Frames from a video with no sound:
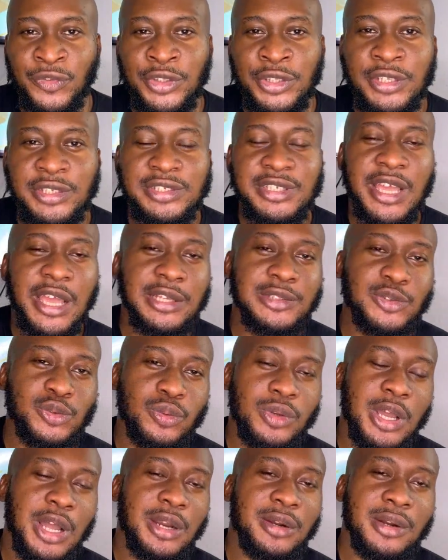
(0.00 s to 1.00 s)
This guy
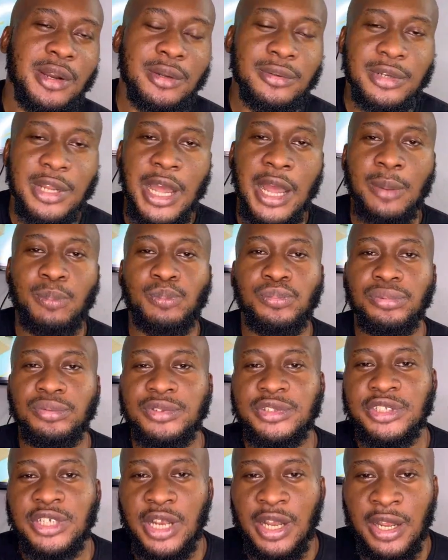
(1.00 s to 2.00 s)
took her around
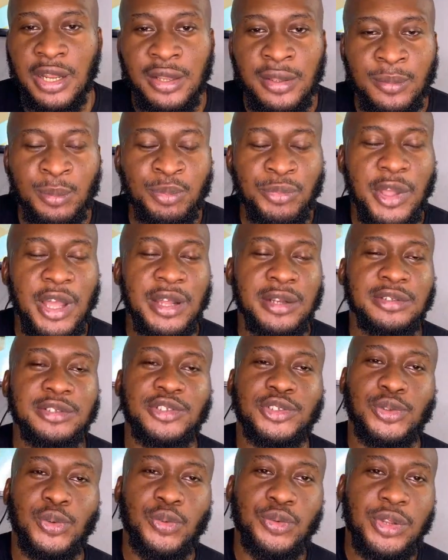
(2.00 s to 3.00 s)
Abuja and
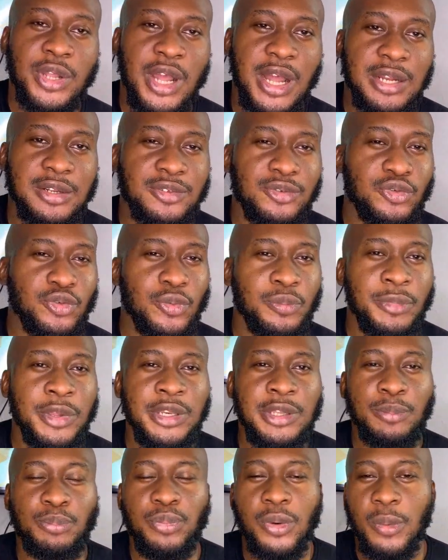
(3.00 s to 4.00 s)
showed her so
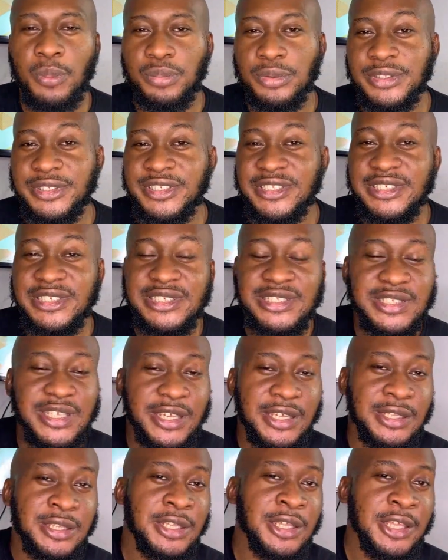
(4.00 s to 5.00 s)
many properties,
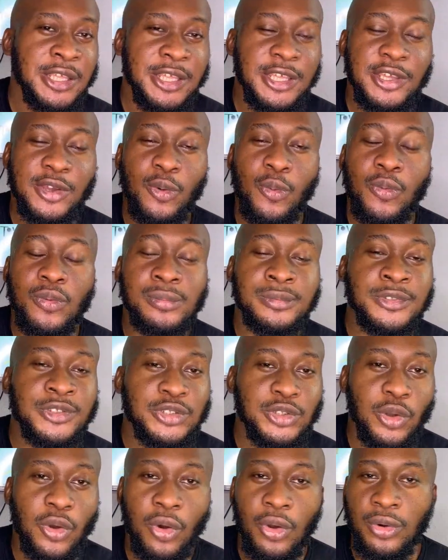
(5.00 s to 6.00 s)
saying he
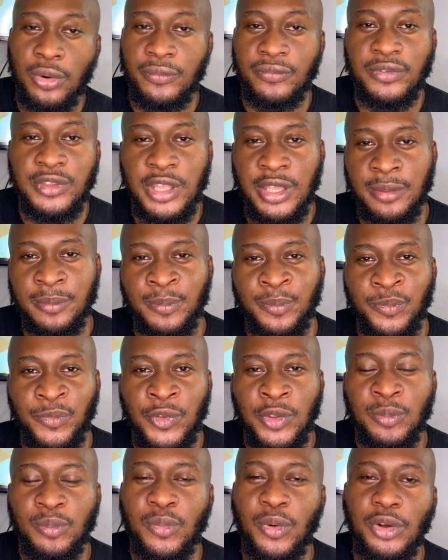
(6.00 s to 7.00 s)
owns all of them.
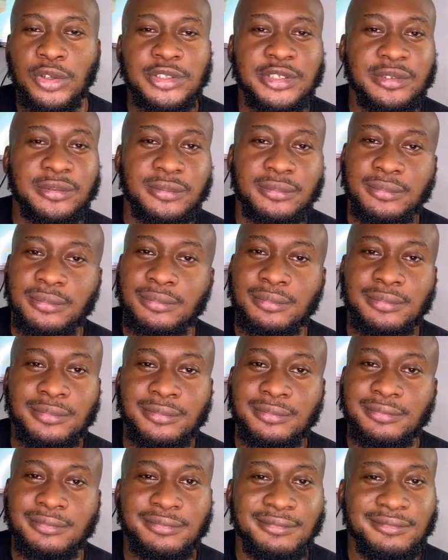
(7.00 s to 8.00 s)
But
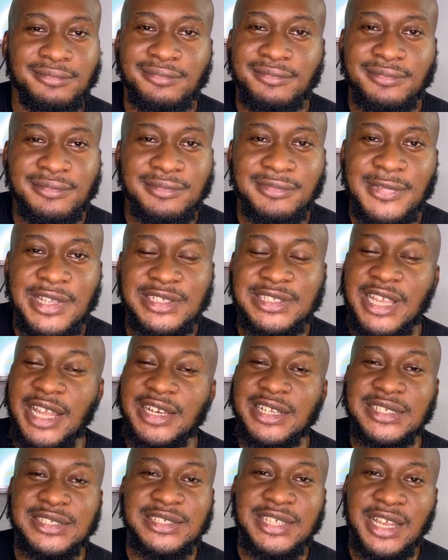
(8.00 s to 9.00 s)
inside,
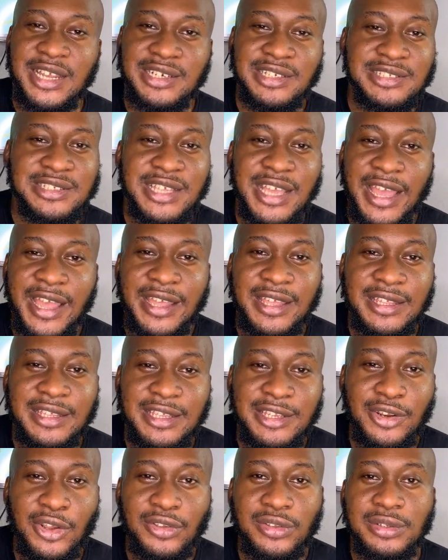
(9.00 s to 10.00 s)
this guy,
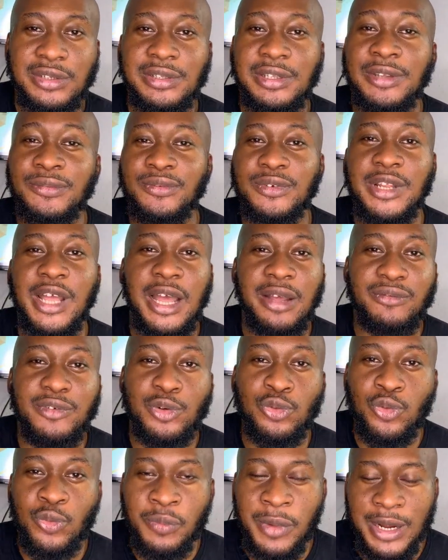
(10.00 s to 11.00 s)
he doesn't even have a
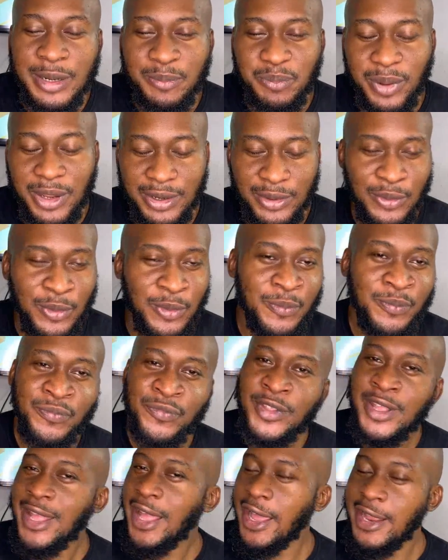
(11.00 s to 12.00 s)
room and parlor
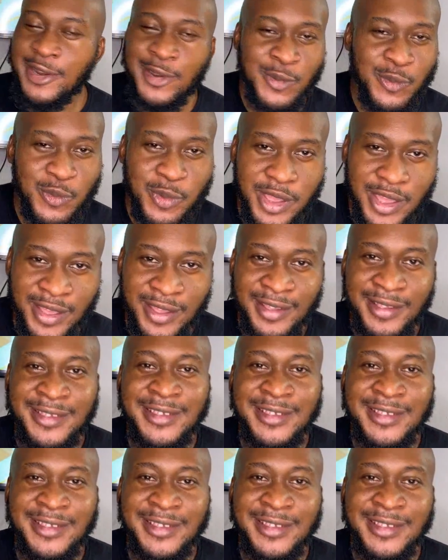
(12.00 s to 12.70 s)
anywhere.